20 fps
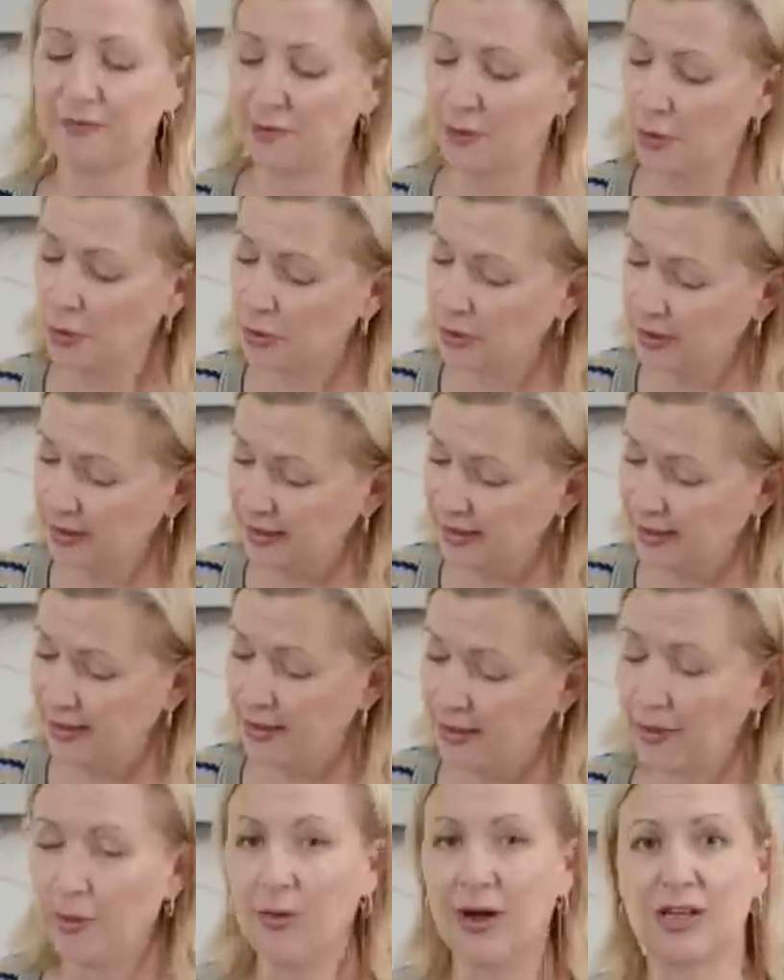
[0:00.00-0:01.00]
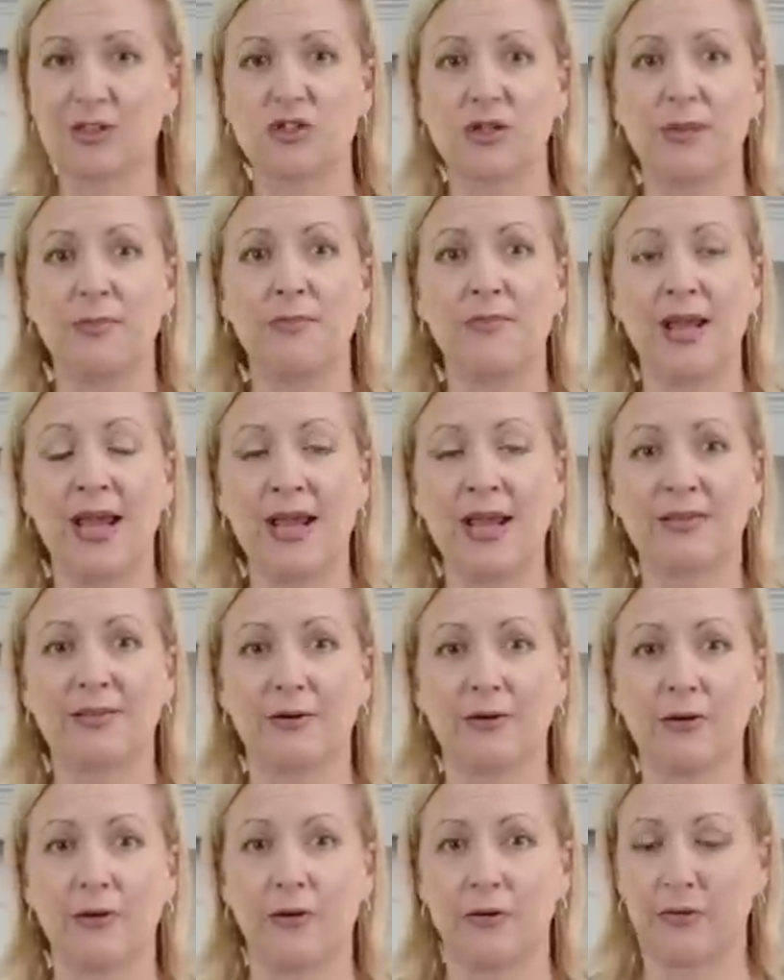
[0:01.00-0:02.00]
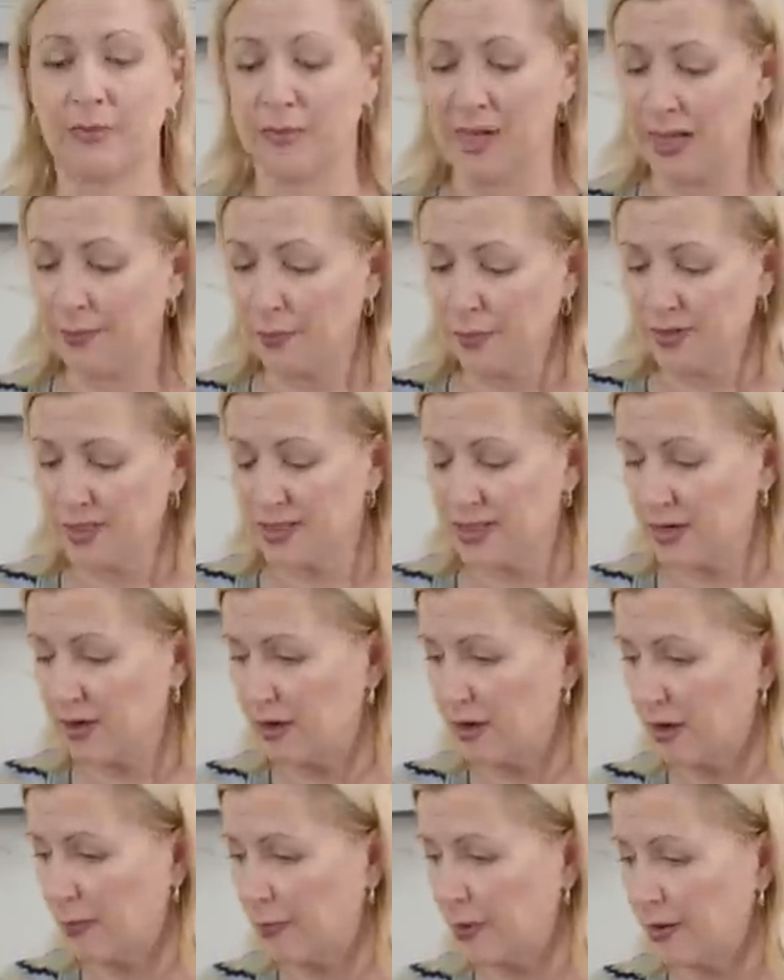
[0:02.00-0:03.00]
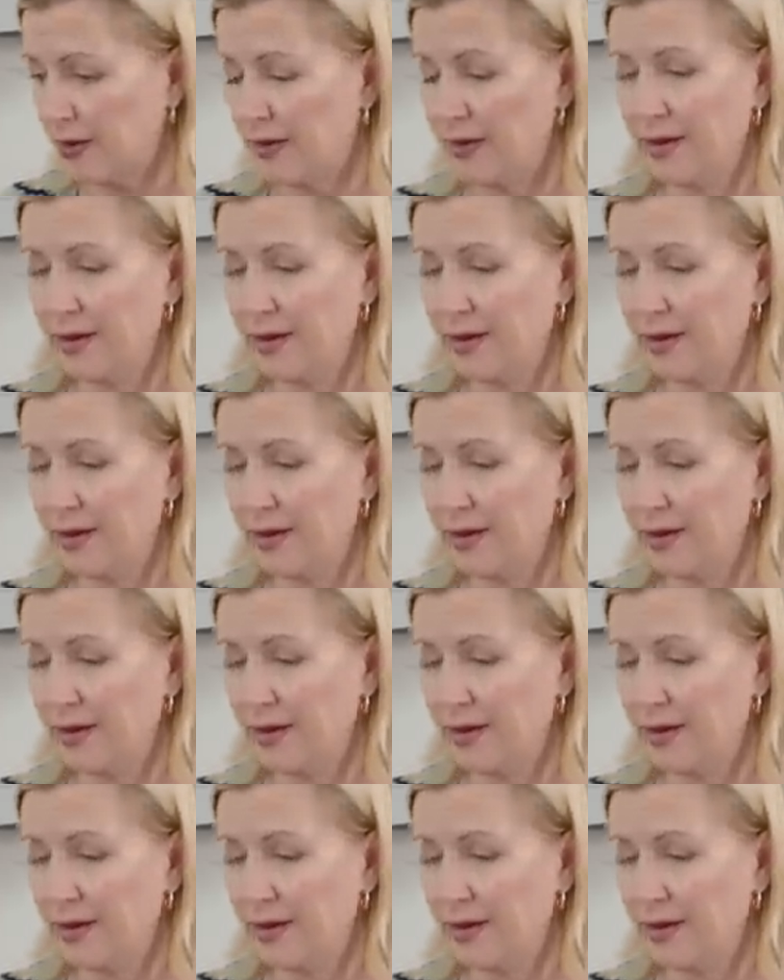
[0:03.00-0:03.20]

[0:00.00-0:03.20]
locally who actually make their own maple syrup.